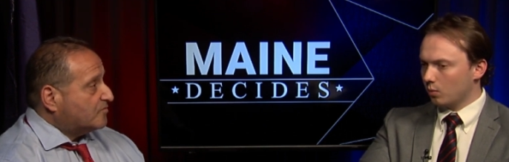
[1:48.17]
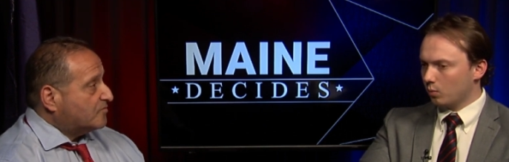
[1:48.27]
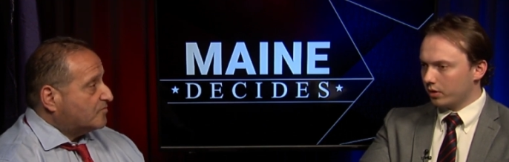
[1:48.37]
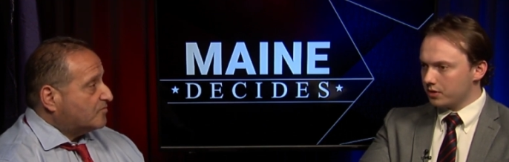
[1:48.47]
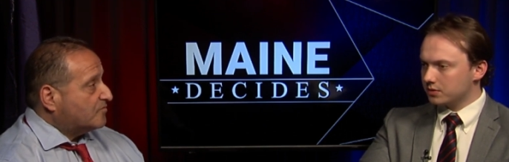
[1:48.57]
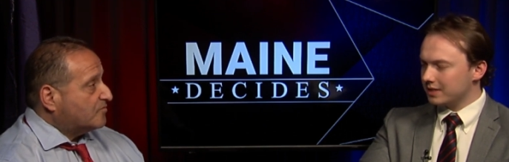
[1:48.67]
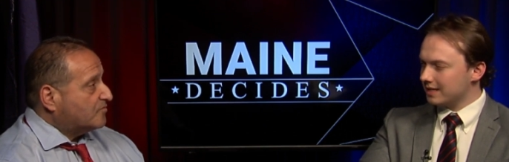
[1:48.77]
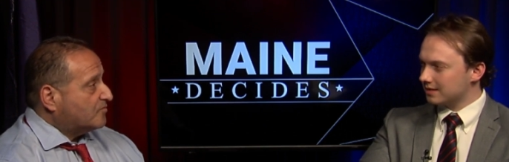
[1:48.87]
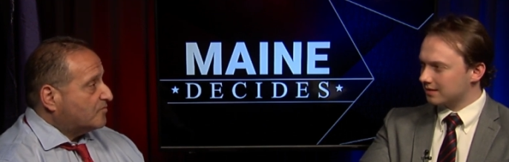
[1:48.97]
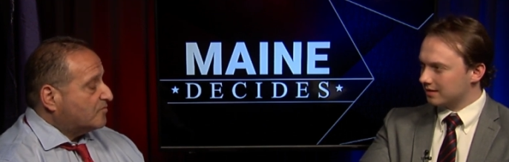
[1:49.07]
Speaker 1: What do you see
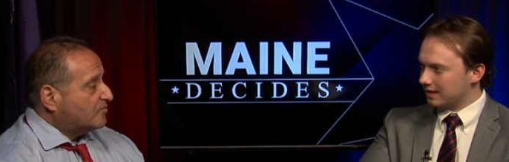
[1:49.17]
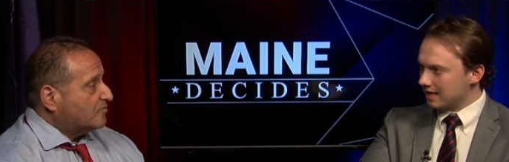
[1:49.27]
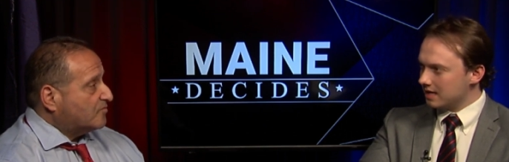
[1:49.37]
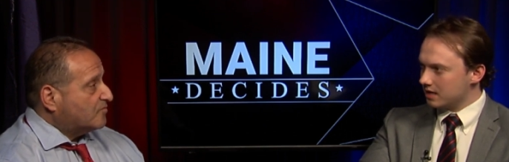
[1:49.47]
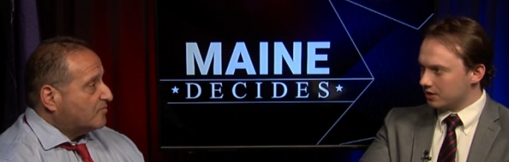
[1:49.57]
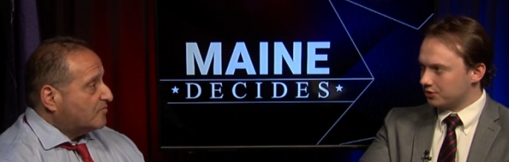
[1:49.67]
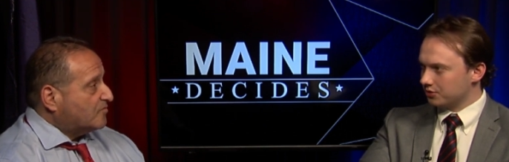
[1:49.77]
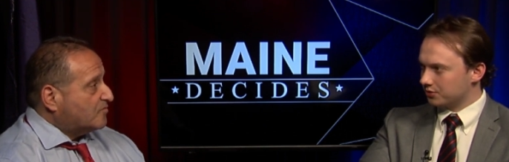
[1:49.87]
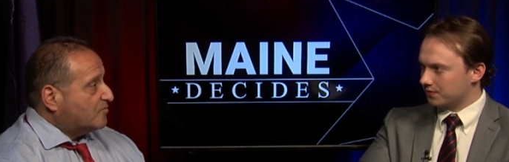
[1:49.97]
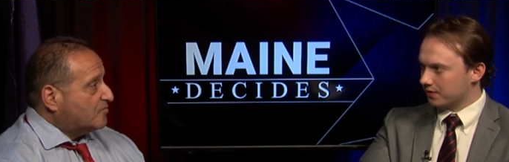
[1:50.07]
as the key
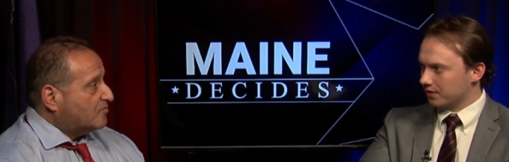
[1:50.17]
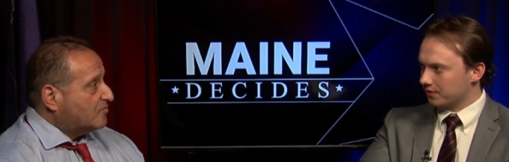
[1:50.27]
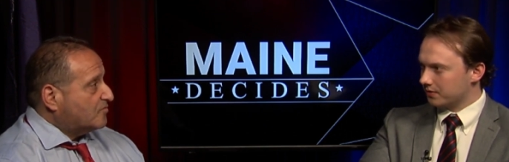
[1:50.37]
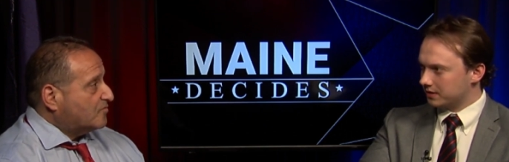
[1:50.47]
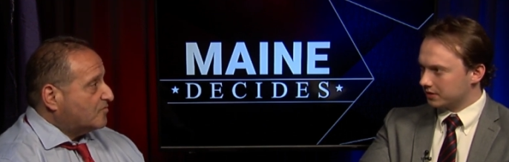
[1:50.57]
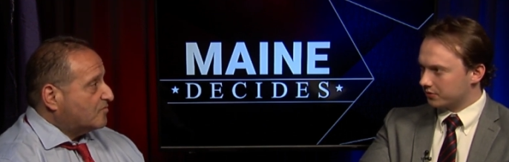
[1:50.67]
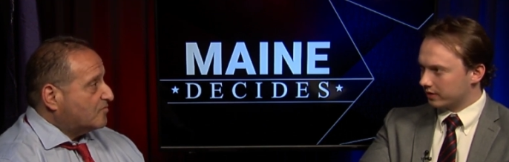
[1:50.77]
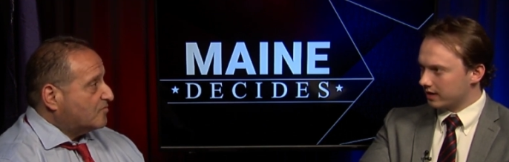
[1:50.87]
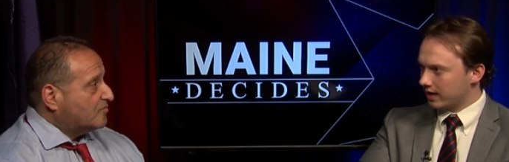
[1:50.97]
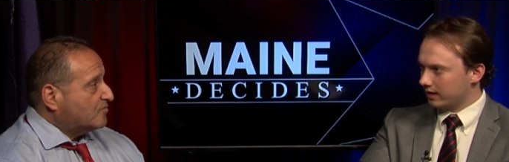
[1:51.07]
issues for, for
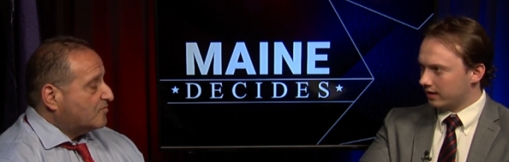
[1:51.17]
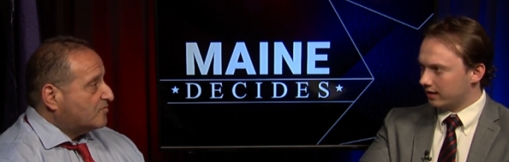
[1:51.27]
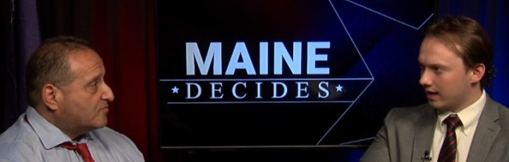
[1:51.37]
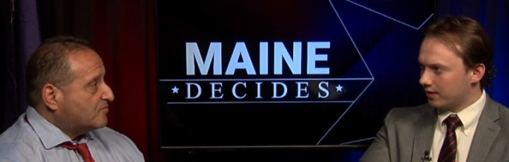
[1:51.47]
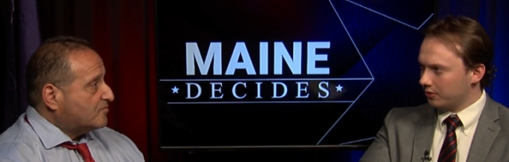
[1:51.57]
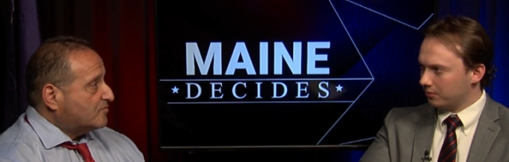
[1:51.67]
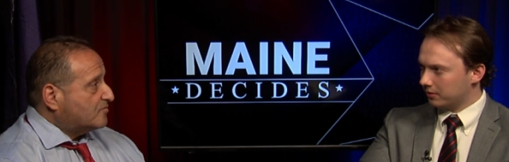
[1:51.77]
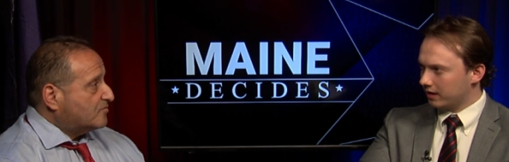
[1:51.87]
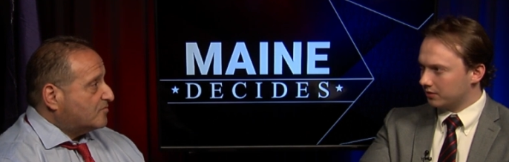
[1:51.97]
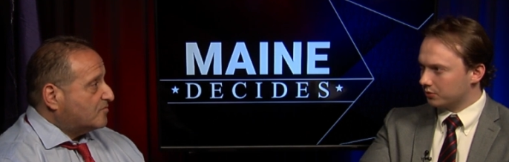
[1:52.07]
District 9, and how do you
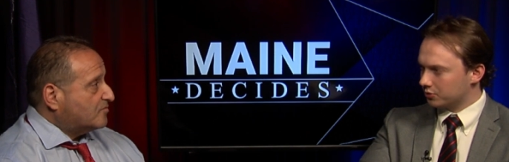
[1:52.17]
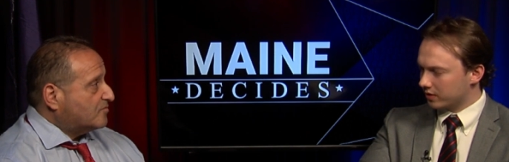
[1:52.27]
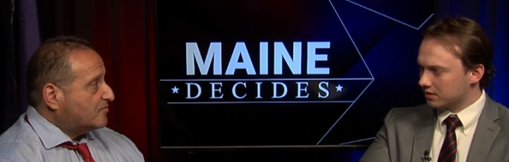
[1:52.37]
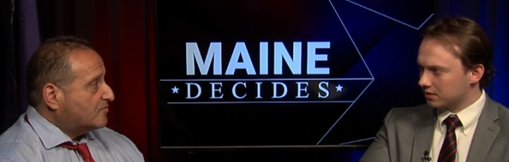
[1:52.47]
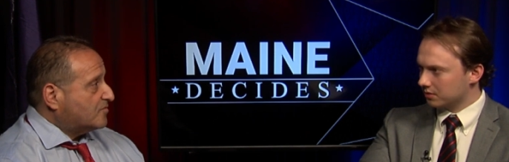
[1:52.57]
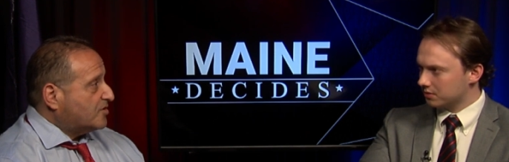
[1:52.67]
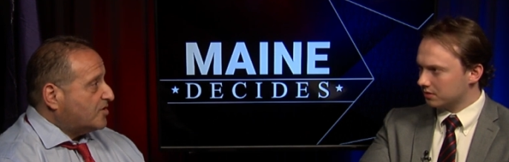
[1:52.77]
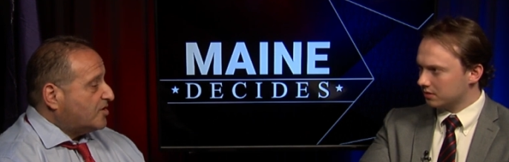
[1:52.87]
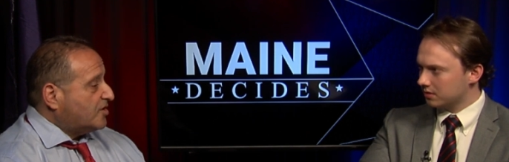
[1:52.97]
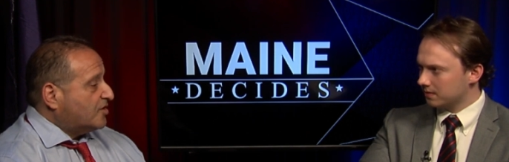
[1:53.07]
plan to address those?
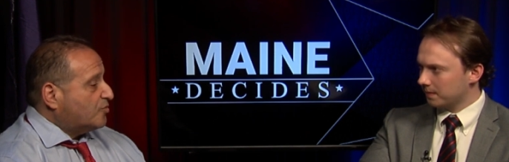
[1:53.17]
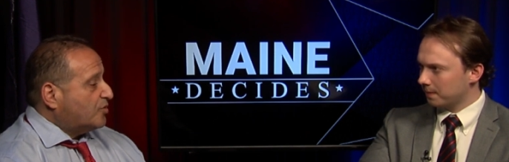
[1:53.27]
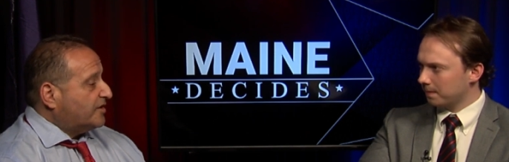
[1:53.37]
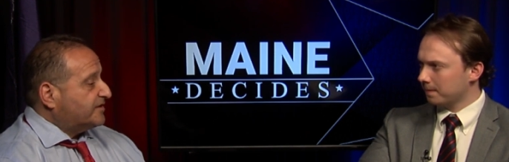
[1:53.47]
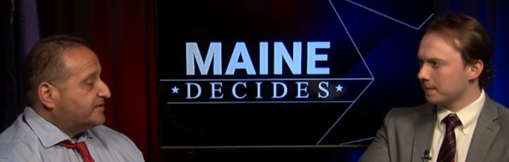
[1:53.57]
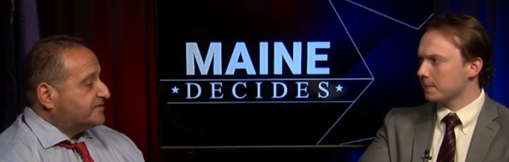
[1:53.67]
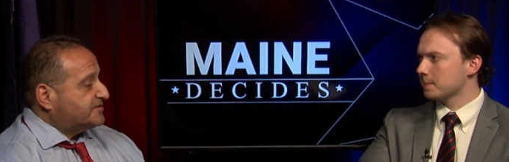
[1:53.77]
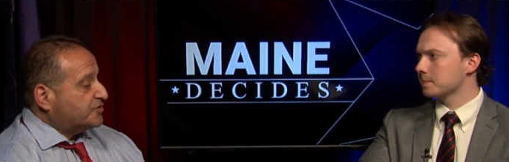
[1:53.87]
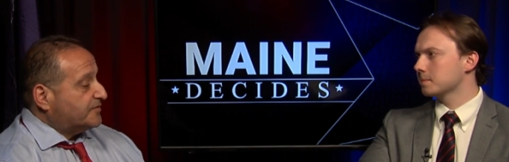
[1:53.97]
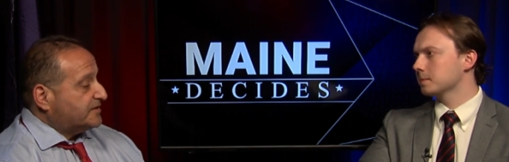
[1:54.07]
Speaker 2: Well, uh,
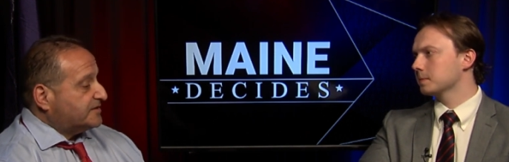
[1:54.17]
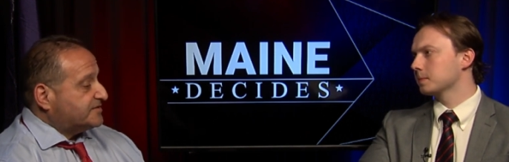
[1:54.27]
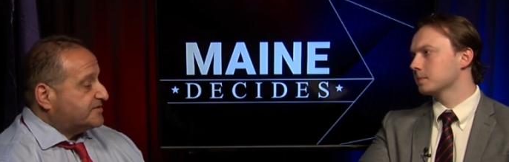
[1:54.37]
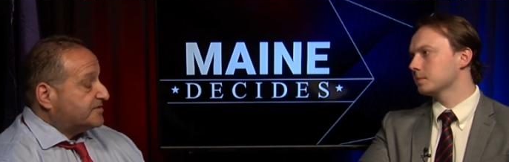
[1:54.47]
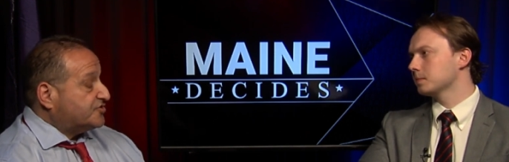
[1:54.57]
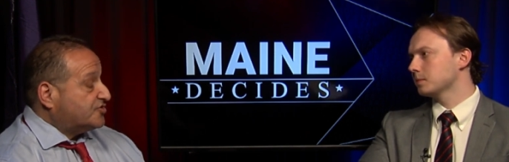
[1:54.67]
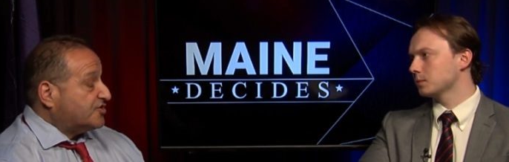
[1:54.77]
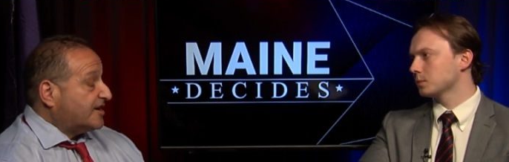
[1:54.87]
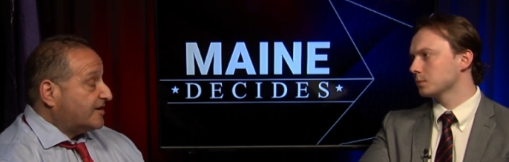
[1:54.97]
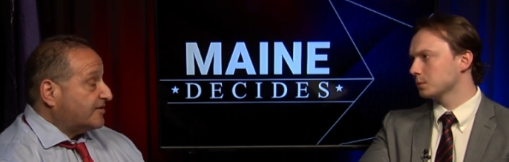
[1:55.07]
serving as the
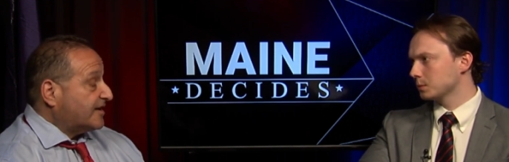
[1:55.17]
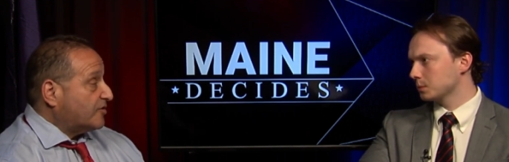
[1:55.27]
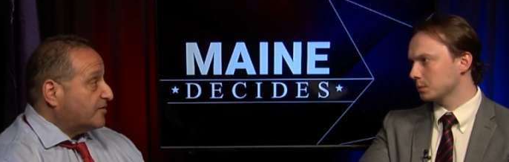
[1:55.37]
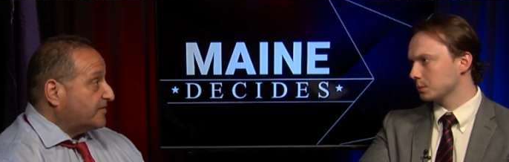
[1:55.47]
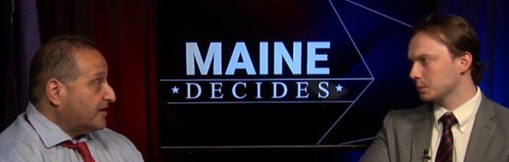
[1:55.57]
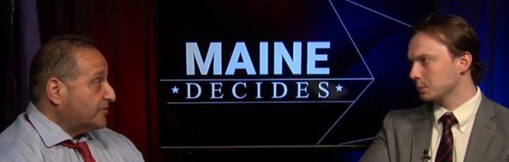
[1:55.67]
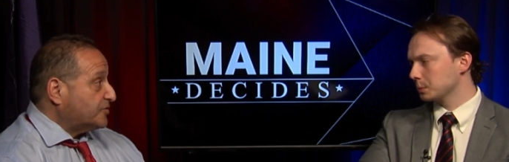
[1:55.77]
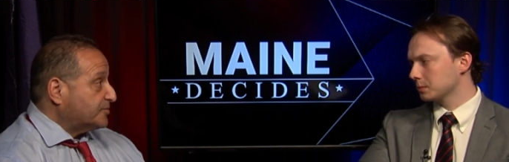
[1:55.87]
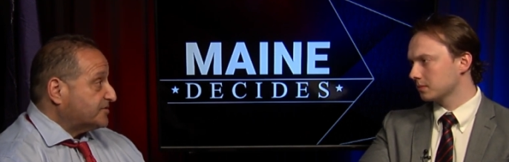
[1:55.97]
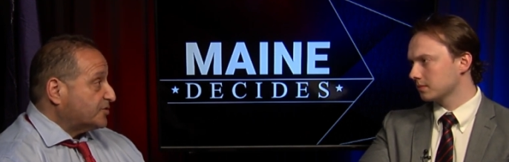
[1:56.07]
chair now of Health
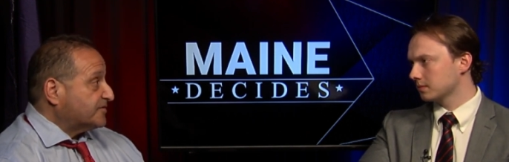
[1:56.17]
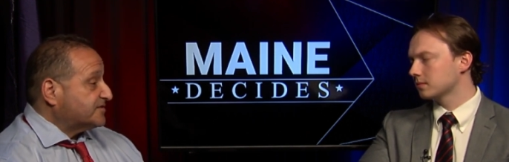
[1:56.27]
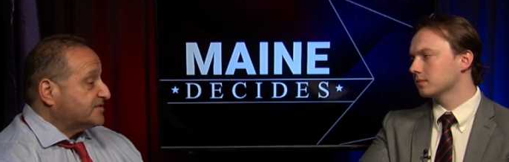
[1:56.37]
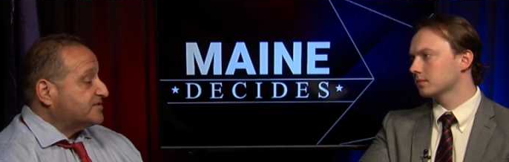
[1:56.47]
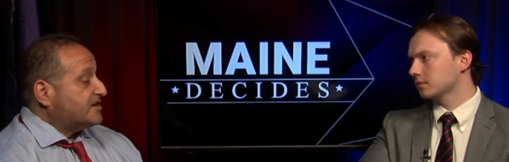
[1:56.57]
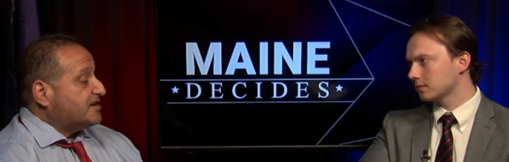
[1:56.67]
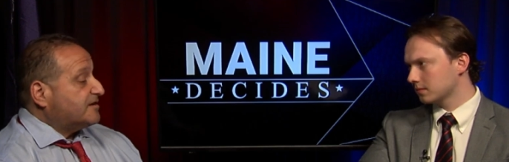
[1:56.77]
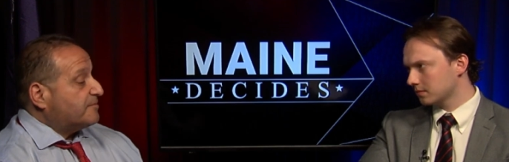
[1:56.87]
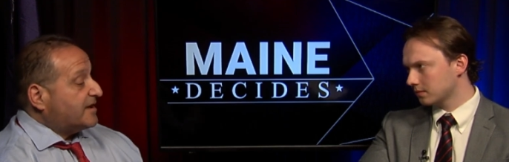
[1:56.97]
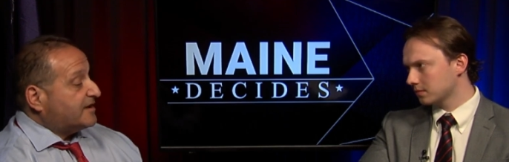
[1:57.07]
and Human Services,
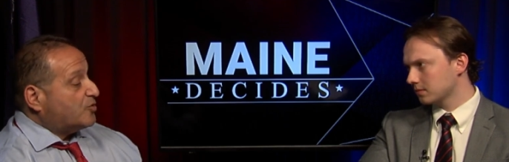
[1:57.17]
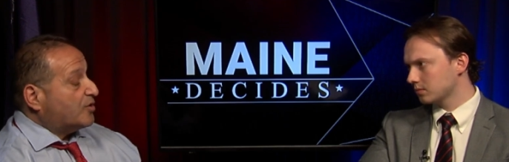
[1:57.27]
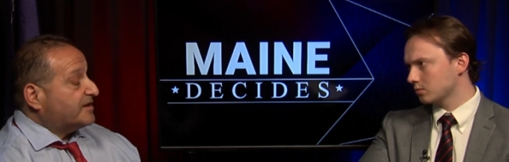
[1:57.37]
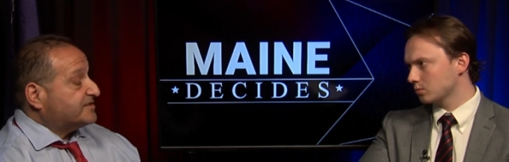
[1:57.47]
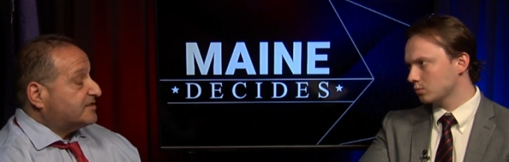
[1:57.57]
Bangor has a